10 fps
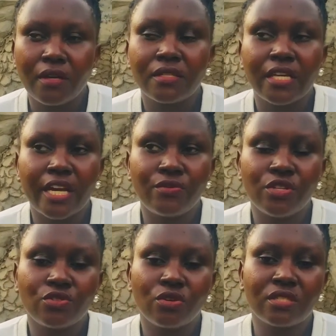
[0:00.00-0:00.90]
secondary
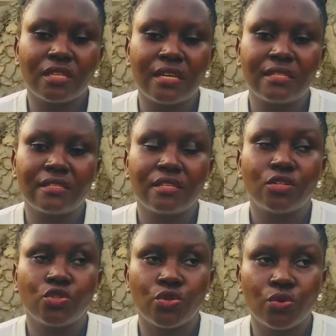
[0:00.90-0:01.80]
sources
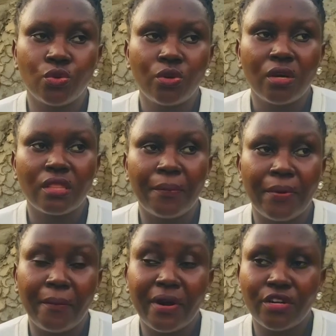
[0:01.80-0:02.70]
to the
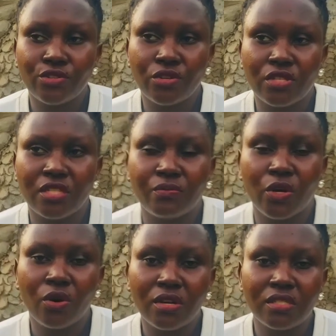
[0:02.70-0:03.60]
primary sources
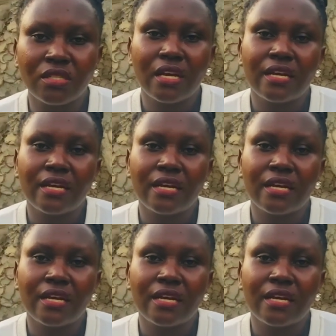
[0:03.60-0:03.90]
because